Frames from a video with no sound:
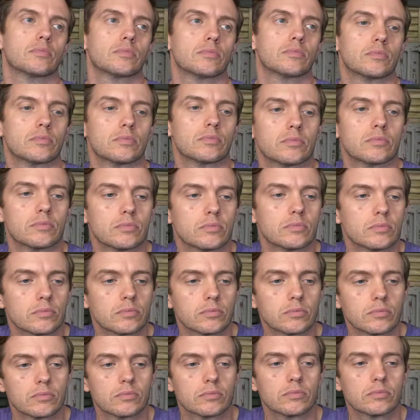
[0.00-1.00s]

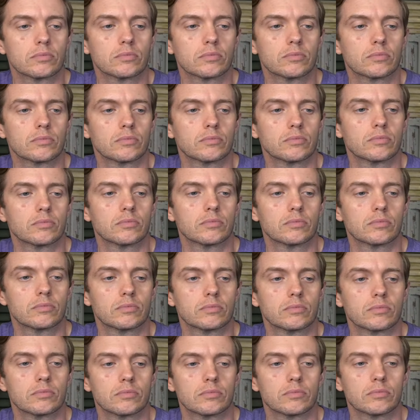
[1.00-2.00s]

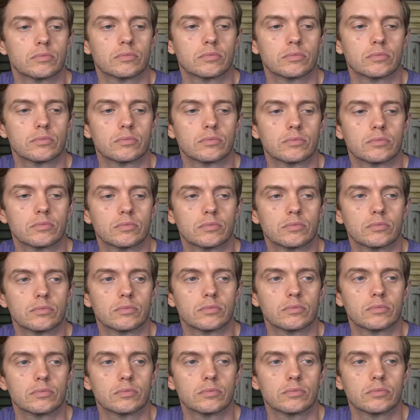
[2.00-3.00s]

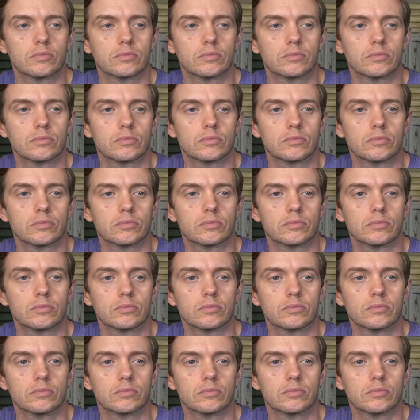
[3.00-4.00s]

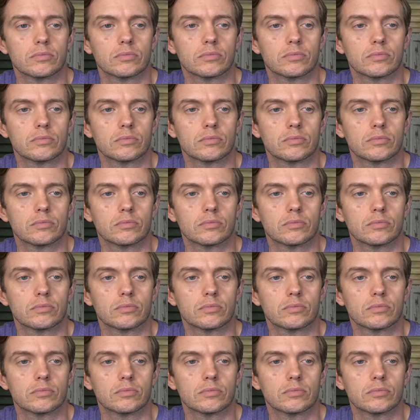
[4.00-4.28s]
(silent)